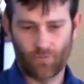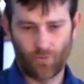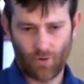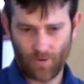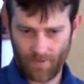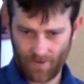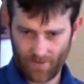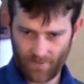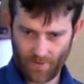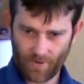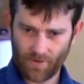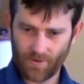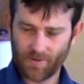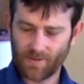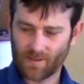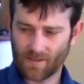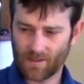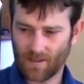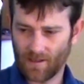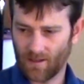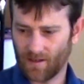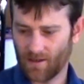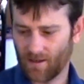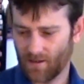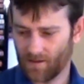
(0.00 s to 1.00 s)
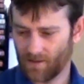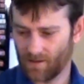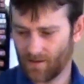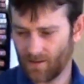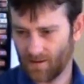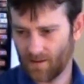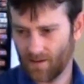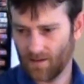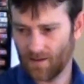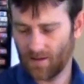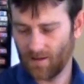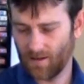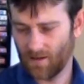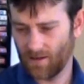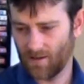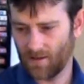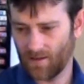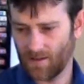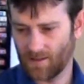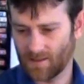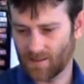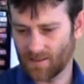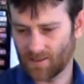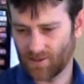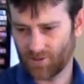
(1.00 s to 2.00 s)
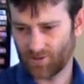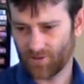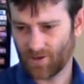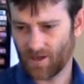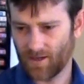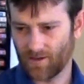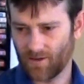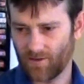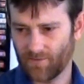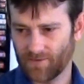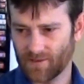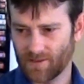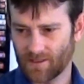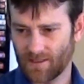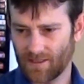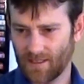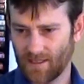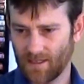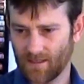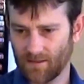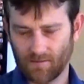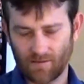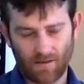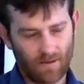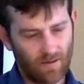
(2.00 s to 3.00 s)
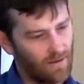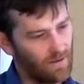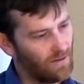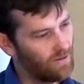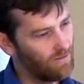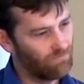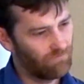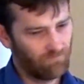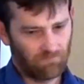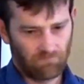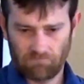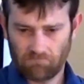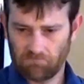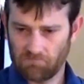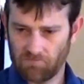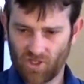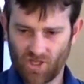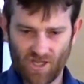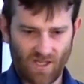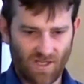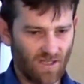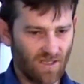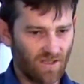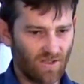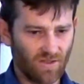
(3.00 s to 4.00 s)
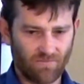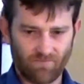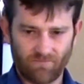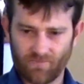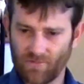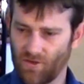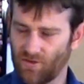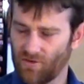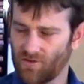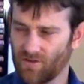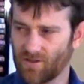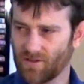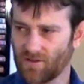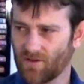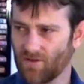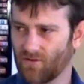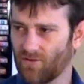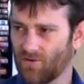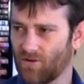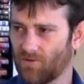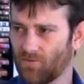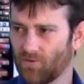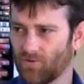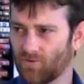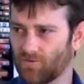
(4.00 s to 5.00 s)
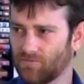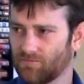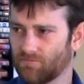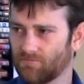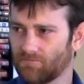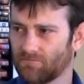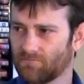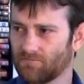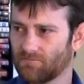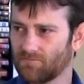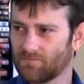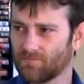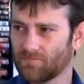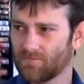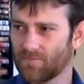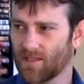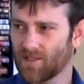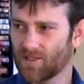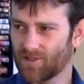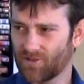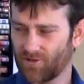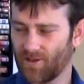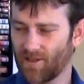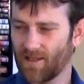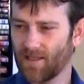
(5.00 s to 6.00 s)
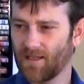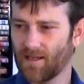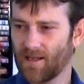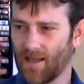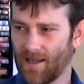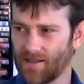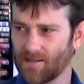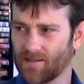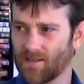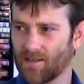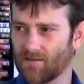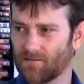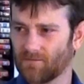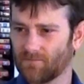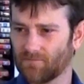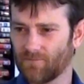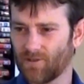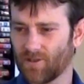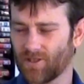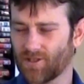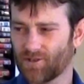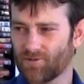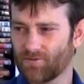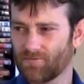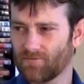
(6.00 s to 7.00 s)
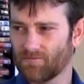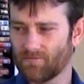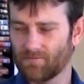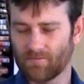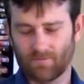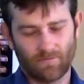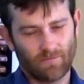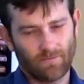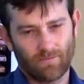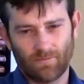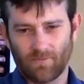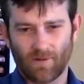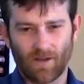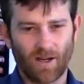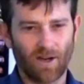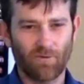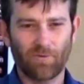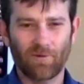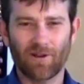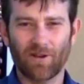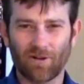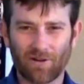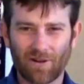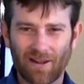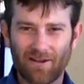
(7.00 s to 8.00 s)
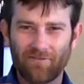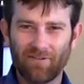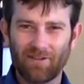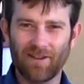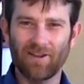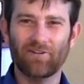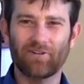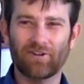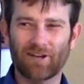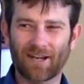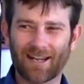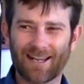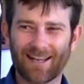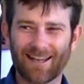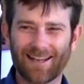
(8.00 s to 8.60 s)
Ruby Rose is Australian, obviously, and she just uses her normal Australian accent, which we all love hearing.